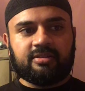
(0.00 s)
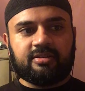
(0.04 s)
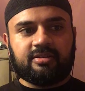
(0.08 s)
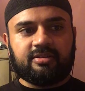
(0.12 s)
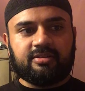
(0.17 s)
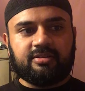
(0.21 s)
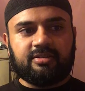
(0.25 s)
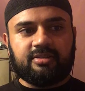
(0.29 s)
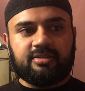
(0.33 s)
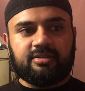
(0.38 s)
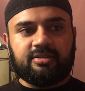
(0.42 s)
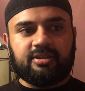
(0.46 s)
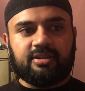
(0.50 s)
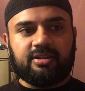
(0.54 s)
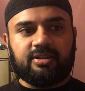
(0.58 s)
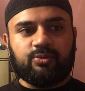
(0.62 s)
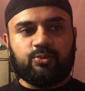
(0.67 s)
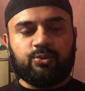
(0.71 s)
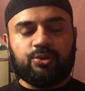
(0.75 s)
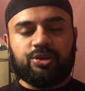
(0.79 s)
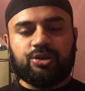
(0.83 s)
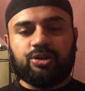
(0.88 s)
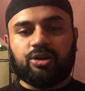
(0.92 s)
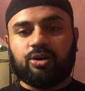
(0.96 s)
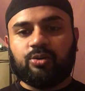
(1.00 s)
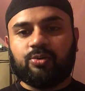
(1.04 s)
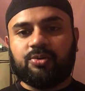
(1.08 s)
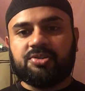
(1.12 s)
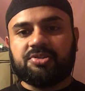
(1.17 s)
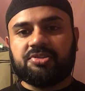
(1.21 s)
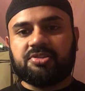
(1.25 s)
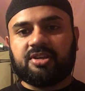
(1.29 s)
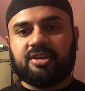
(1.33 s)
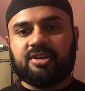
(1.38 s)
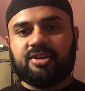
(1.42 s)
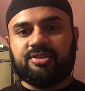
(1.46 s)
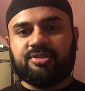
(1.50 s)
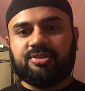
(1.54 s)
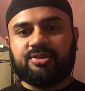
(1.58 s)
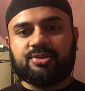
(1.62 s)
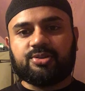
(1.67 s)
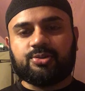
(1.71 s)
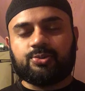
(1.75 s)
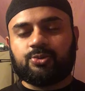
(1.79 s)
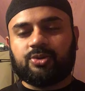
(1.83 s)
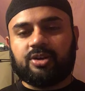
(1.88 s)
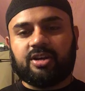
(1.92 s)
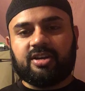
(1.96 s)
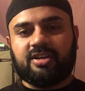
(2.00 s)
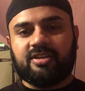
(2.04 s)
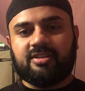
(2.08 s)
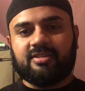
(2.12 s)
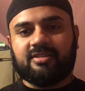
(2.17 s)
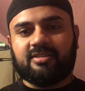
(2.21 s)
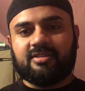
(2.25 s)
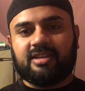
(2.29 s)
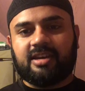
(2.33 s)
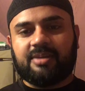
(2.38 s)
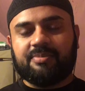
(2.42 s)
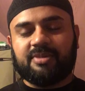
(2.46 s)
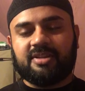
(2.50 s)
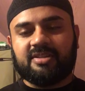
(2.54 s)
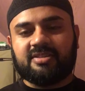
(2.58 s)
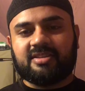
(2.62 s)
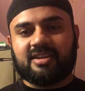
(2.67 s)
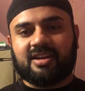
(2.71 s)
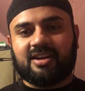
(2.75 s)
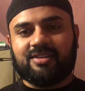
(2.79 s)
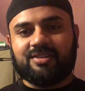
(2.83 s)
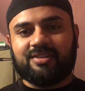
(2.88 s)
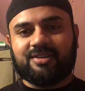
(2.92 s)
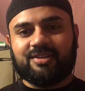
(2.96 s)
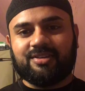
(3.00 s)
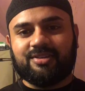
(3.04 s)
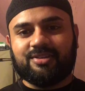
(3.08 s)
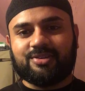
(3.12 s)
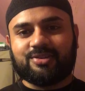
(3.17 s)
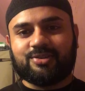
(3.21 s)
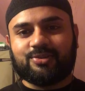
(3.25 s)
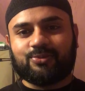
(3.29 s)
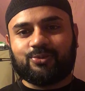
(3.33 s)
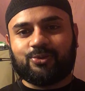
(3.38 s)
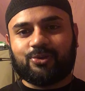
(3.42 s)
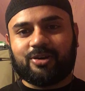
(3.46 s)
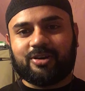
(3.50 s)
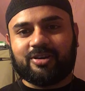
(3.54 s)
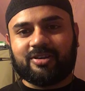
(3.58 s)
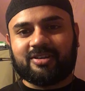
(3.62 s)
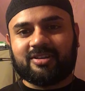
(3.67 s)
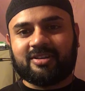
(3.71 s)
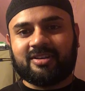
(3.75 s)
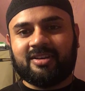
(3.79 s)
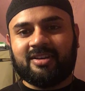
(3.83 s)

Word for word: the "we always done it this way," that mentality doesn't work.